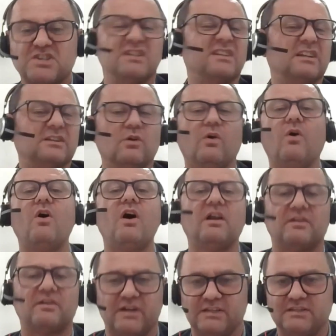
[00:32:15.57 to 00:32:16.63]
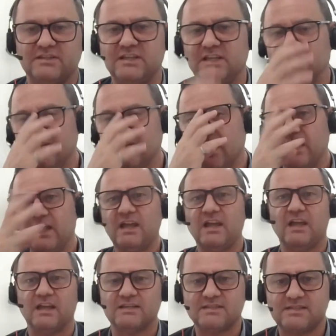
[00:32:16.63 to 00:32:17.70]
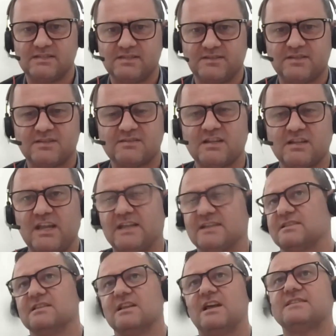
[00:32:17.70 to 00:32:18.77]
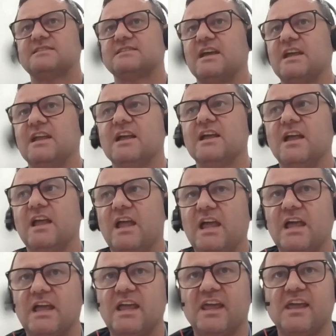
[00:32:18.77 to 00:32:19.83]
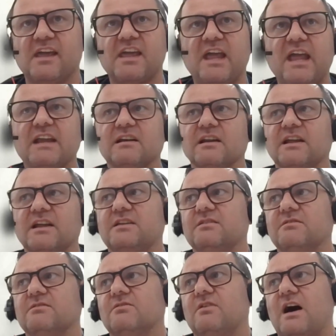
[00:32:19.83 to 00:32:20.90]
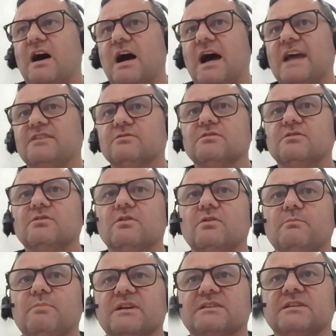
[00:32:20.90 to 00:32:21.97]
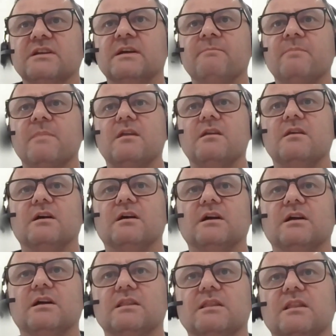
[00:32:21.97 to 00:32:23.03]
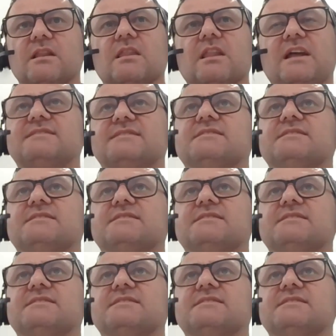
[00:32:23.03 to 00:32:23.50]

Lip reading: that already exists. Let's say, again, I don't know, but let's